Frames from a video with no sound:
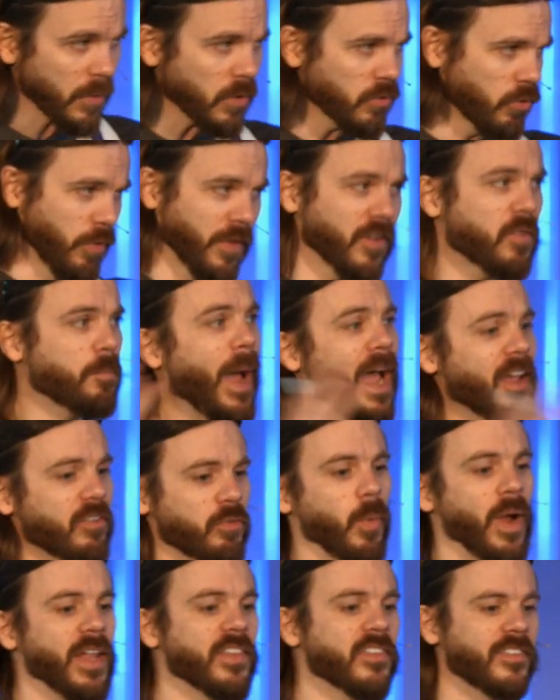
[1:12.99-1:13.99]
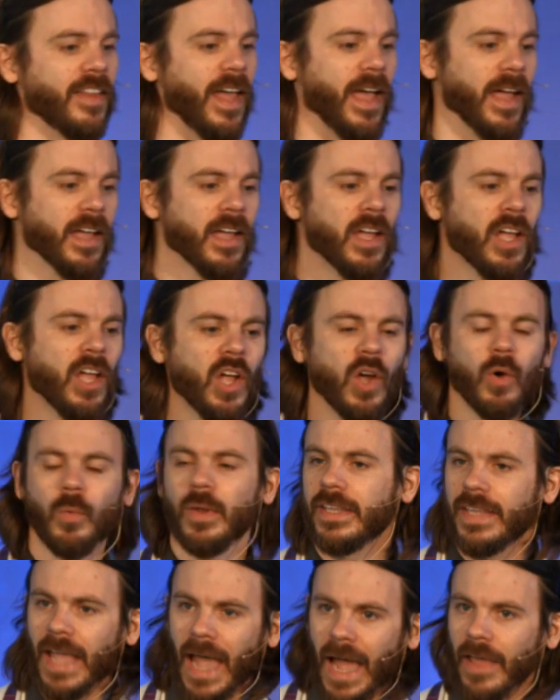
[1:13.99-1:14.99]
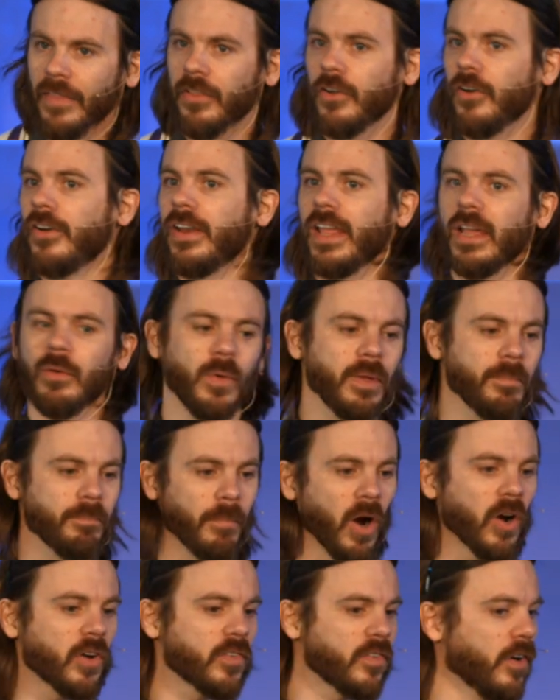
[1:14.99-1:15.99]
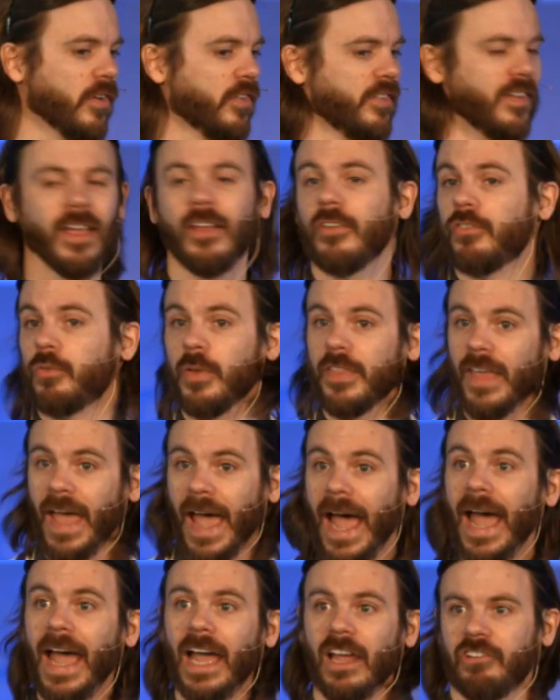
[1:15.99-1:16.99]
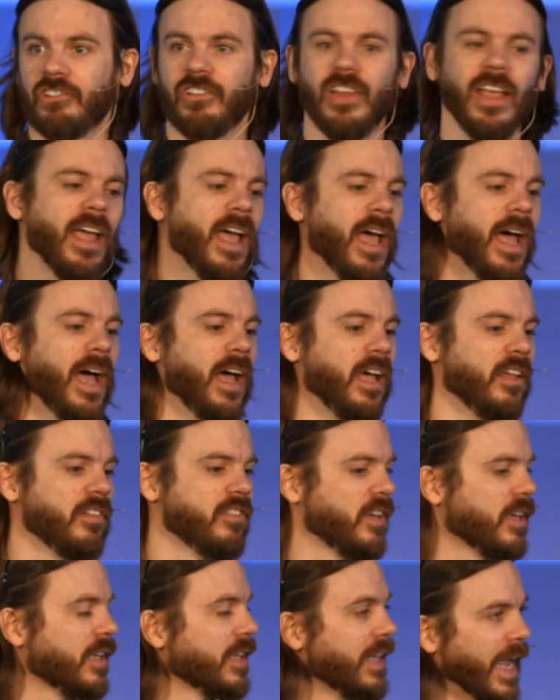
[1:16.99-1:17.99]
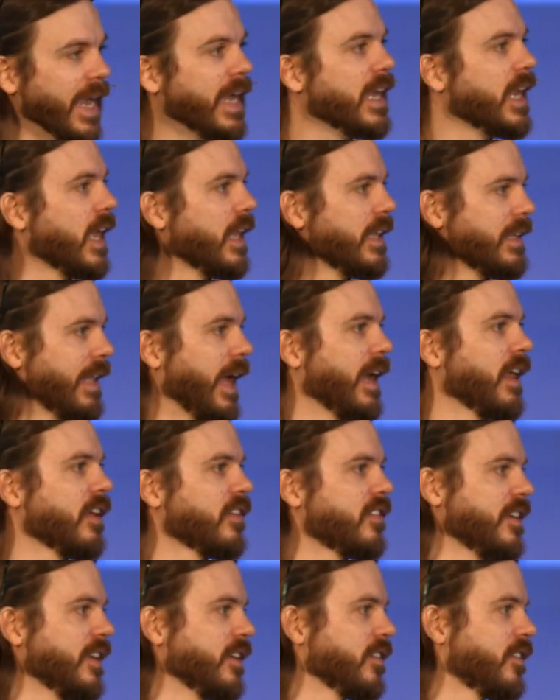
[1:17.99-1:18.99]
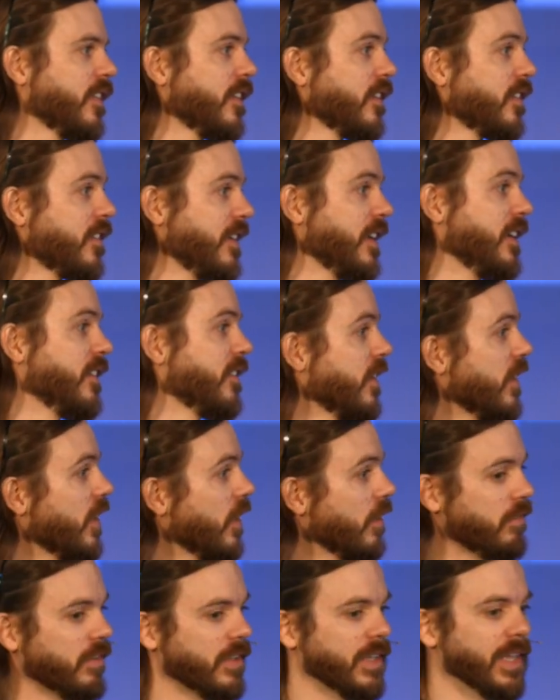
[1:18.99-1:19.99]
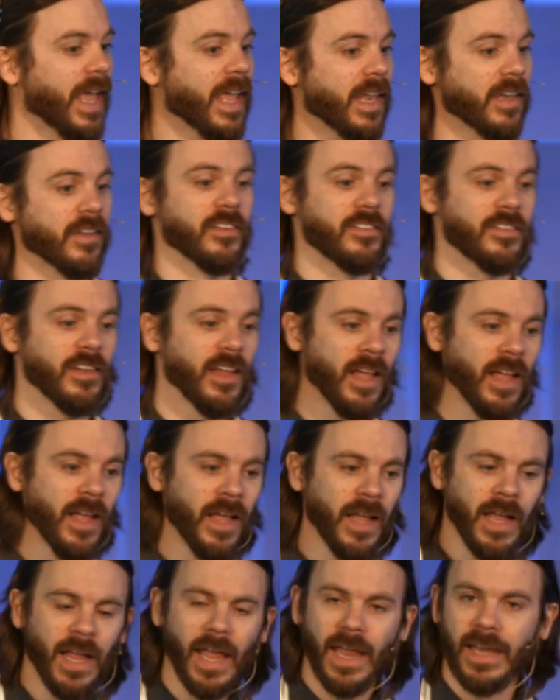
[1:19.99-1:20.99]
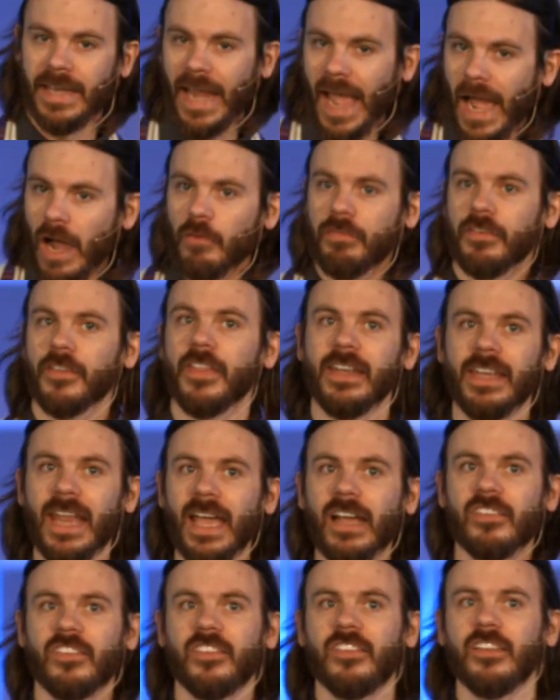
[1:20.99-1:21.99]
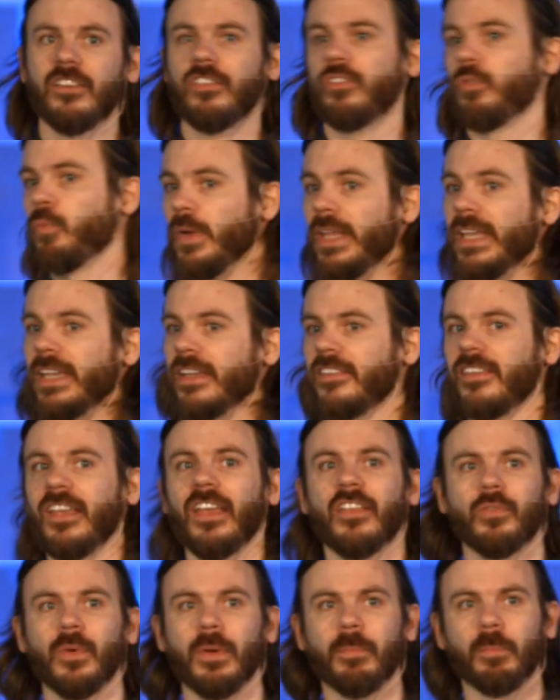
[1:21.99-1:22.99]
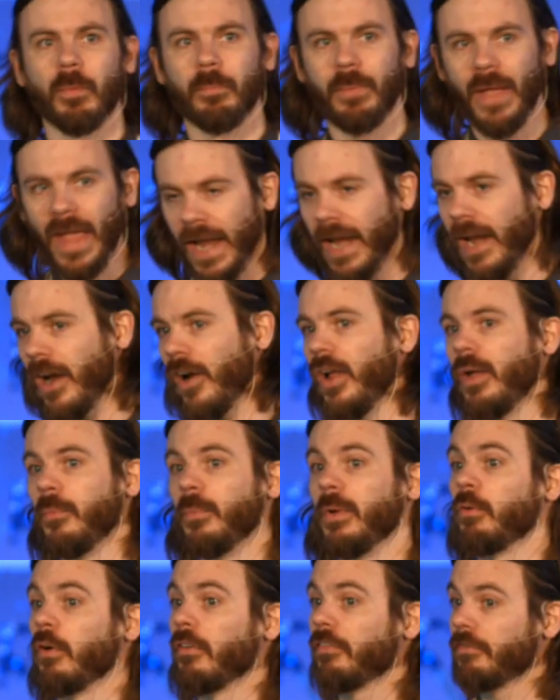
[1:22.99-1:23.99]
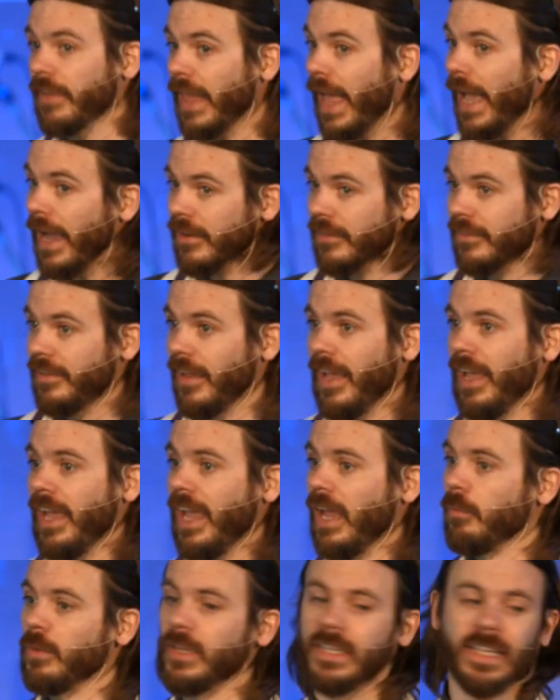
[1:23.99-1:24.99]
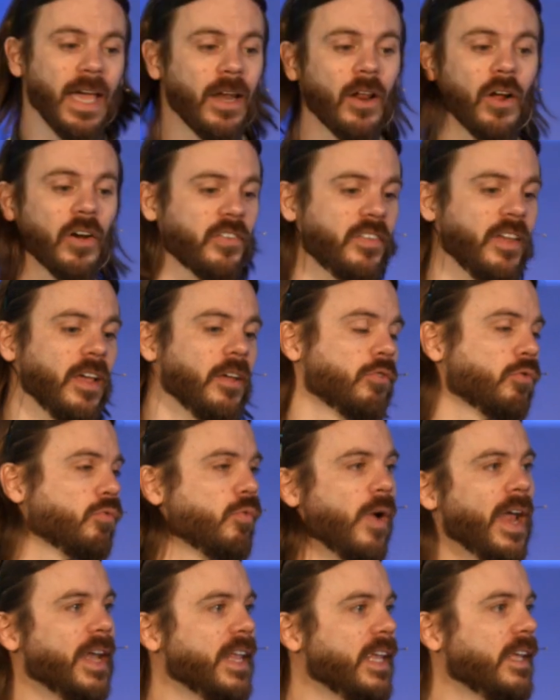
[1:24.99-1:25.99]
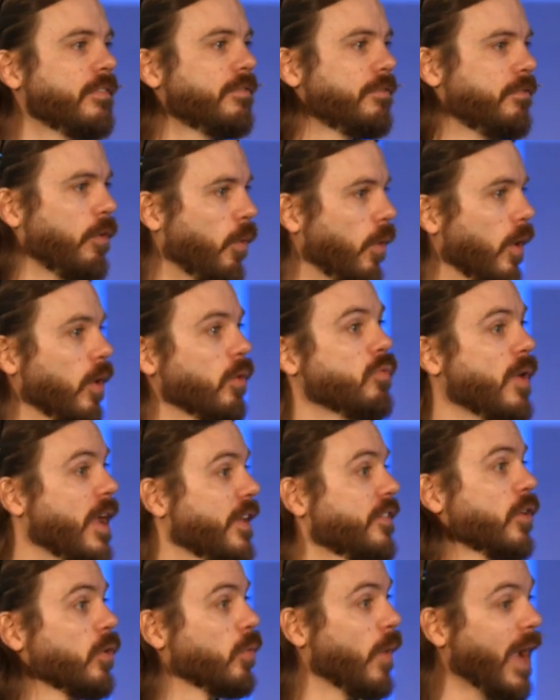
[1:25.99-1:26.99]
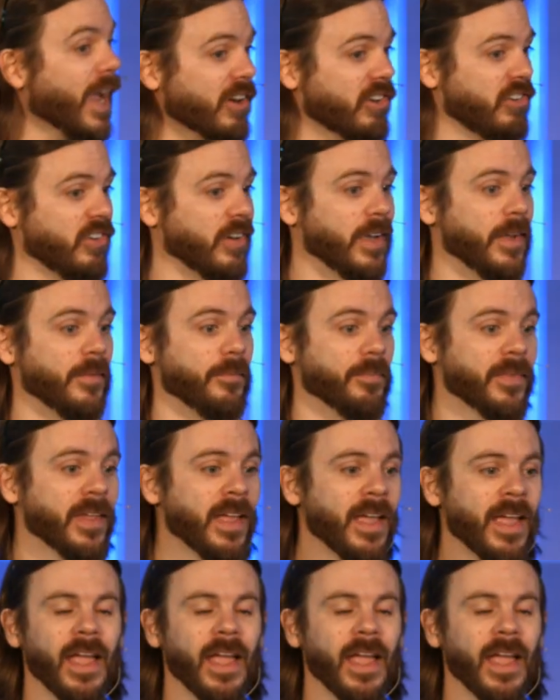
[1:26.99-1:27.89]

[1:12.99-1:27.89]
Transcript: So this past Wednesday, we gathered and we marked ourselves with ash as Yelena led us into the season of Lent. And now for the next 6 weeks, as we prepare and we reflect and we get ourselves ready for resurrection,